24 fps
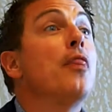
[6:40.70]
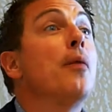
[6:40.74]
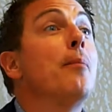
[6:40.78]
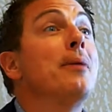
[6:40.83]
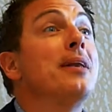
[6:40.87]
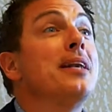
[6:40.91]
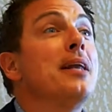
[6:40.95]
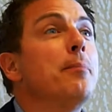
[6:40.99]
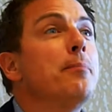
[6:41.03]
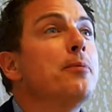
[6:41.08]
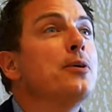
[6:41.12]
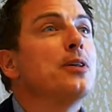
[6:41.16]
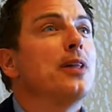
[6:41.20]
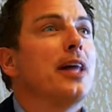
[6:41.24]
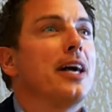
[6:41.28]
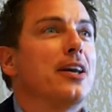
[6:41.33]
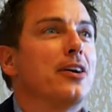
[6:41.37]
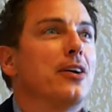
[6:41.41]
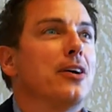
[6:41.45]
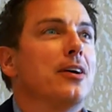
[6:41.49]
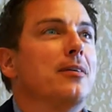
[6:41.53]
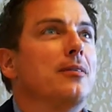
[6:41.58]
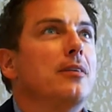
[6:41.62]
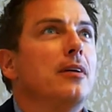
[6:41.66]
The
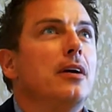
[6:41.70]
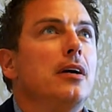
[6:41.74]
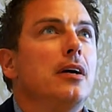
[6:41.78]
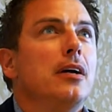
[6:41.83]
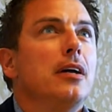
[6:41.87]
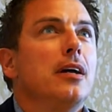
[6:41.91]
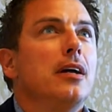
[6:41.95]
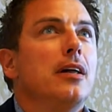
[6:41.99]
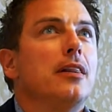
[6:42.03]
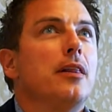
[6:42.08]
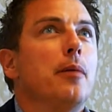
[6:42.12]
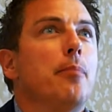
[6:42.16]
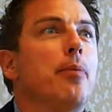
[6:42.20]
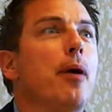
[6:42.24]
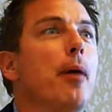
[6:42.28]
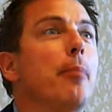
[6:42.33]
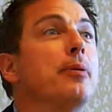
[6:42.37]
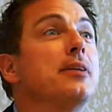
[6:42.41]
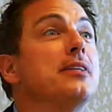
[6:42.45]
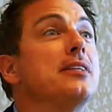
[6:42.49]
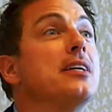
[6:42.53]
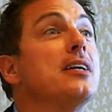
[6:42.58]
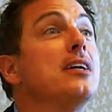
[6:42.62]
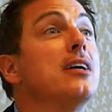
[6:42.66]
manipulator, the
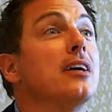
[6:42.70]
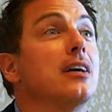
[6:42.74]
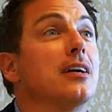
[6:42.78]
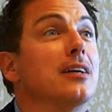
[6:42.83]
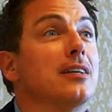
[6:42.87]
puppeteer.